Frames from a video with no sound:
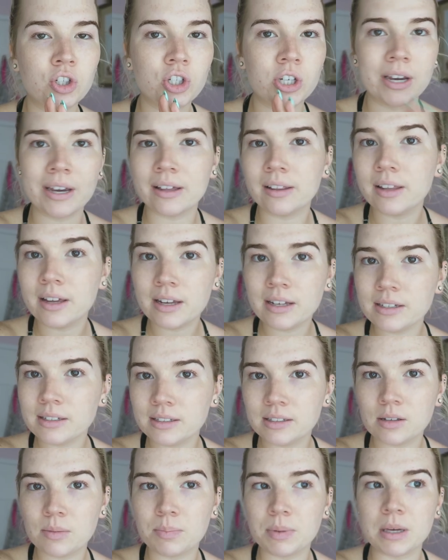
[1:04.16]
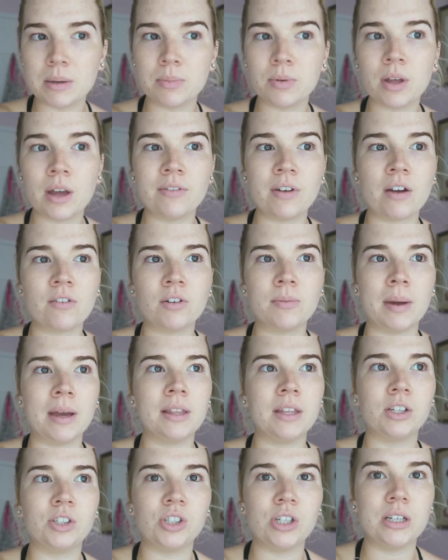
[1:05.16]
chillest people I've ever
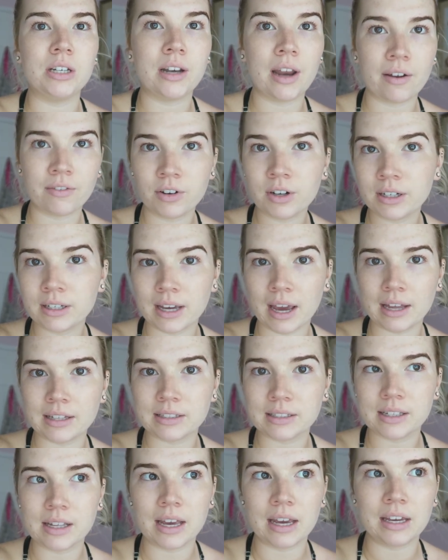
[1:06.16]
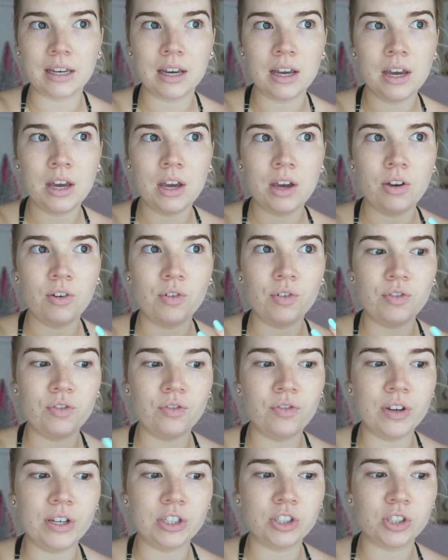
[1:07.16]
met. Like, she never gets like
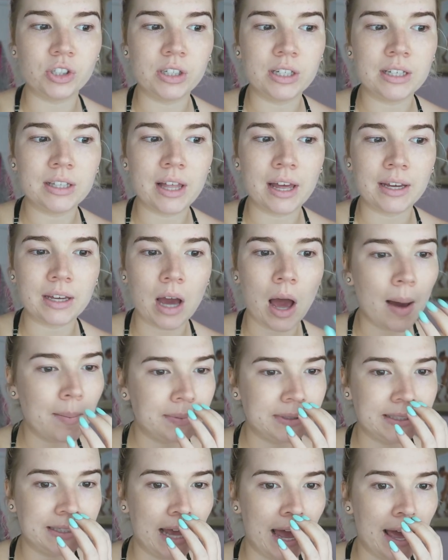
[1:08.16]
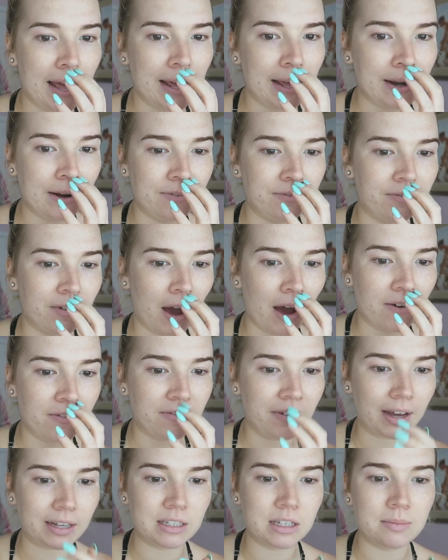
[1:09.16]
visually like upset and
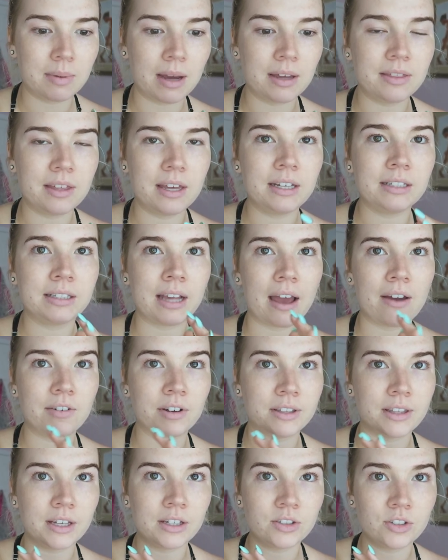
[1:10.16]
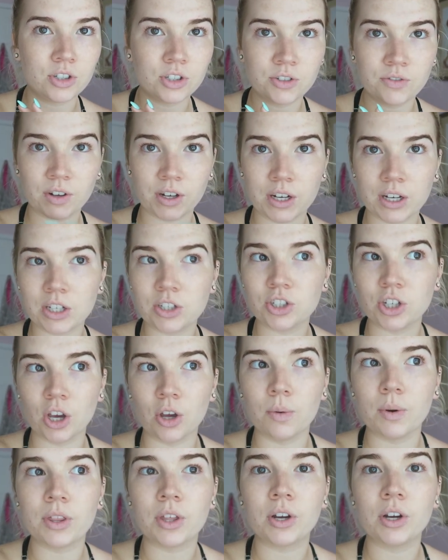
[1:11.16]
affected by things. Everything's just very
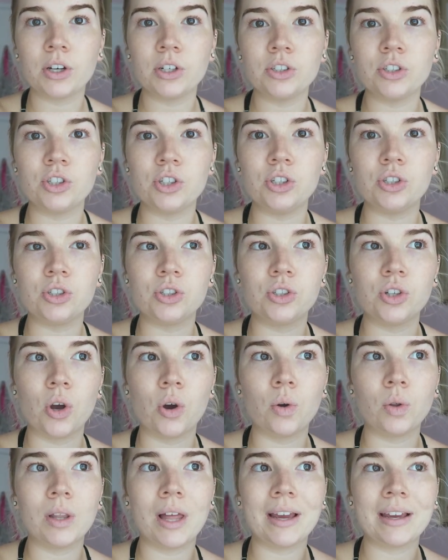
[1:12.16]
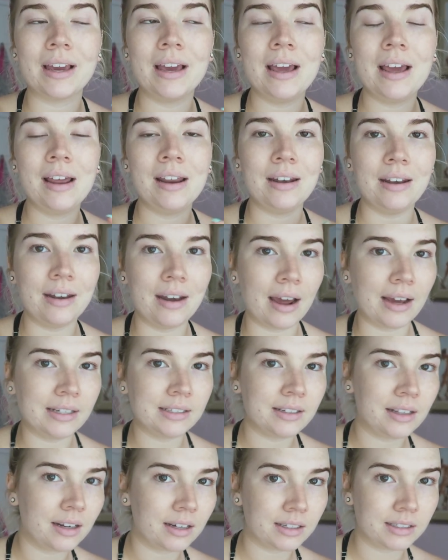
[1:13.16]
chill with her, and she's so like
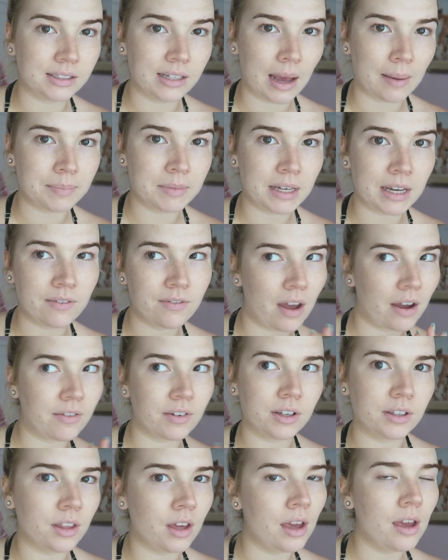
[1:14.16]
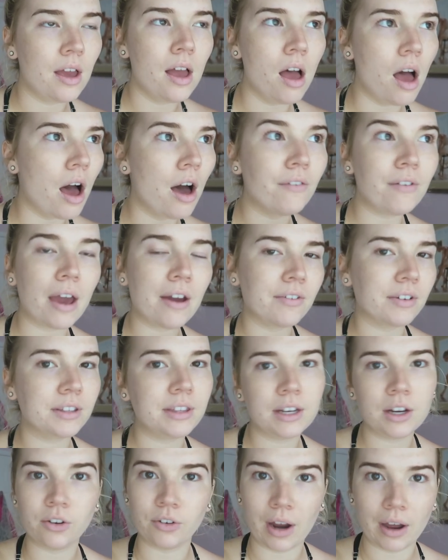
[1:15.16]
nice and accepting of
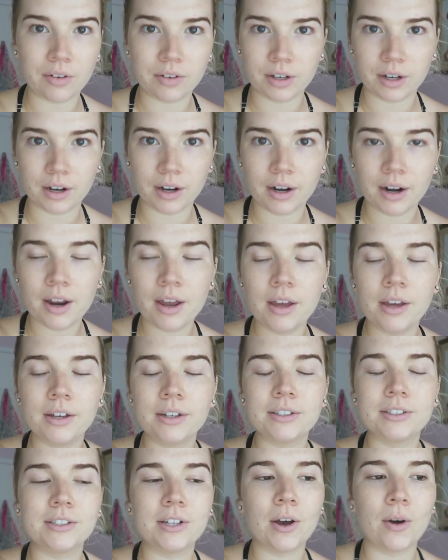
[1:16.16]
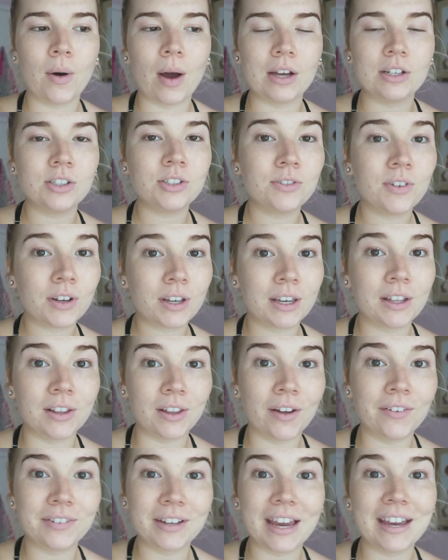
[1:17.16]
everything around her. So I just fucking
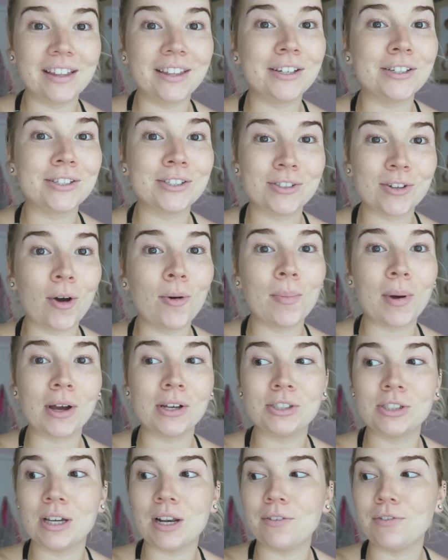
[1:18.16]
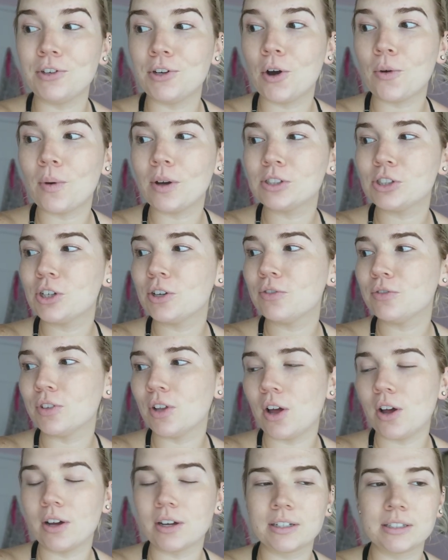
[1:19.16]
love Kaylee so much, and if you don't watch her
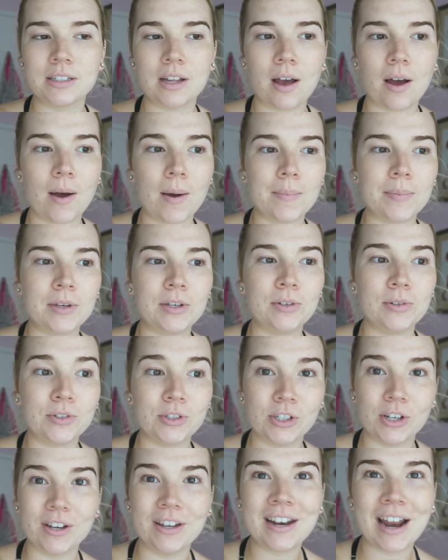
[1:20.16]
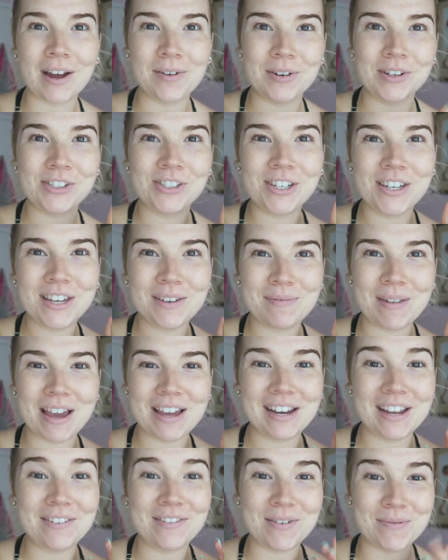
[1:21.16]
vlogs, you should. I wish she
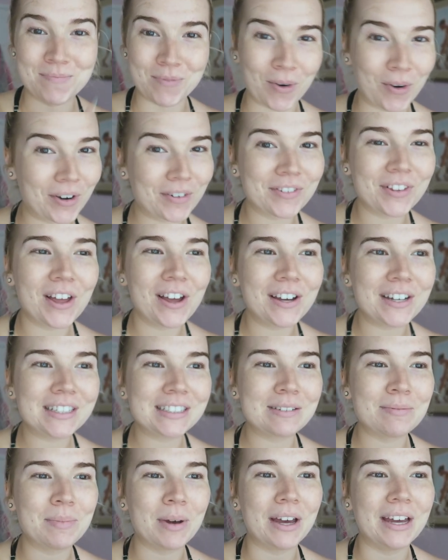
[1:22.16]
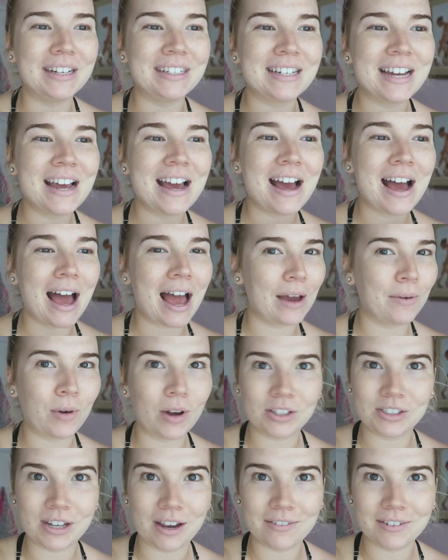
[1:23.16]
made even more vlogs, but I
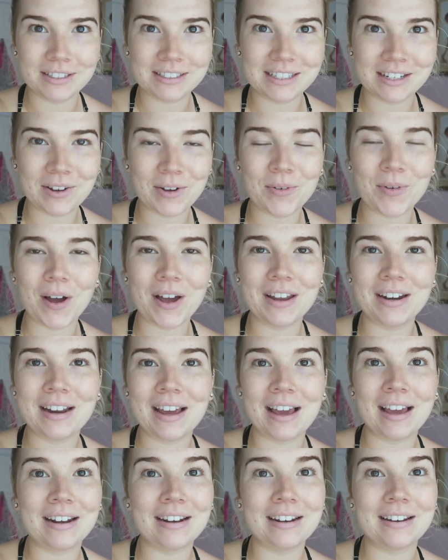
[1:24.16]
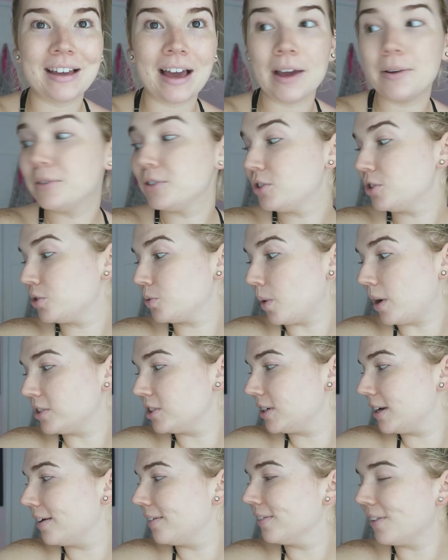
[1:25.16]
watch every single one, and I was just
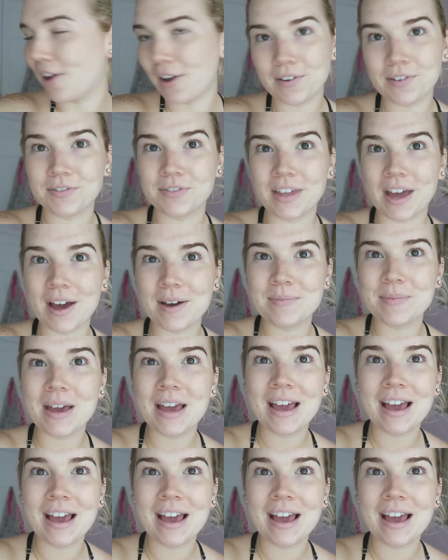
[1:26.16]
watching a lot of them.